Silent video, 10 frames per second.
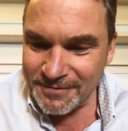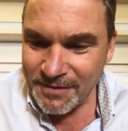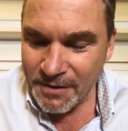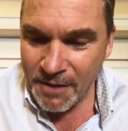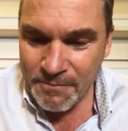
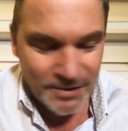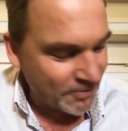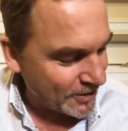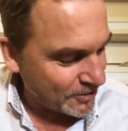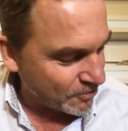a big
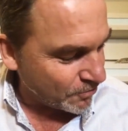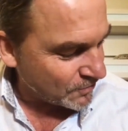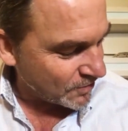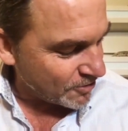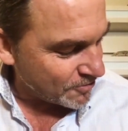thank you. And
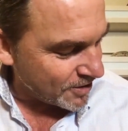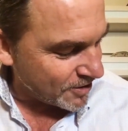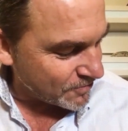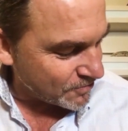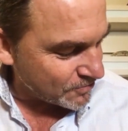
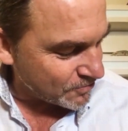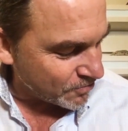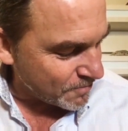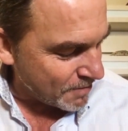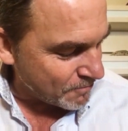also, you're
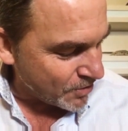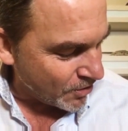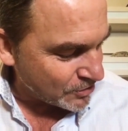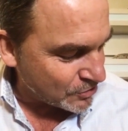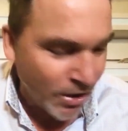the man
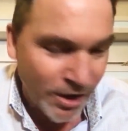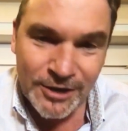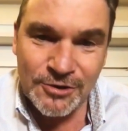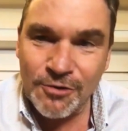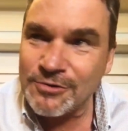behind
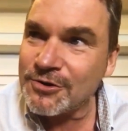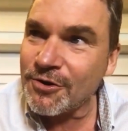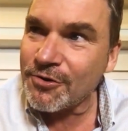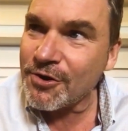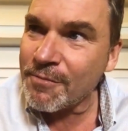
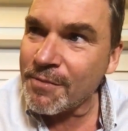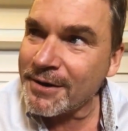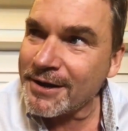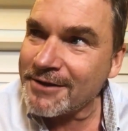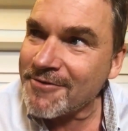DietDoctor.com, I
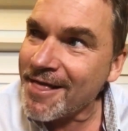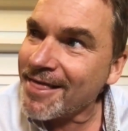believe.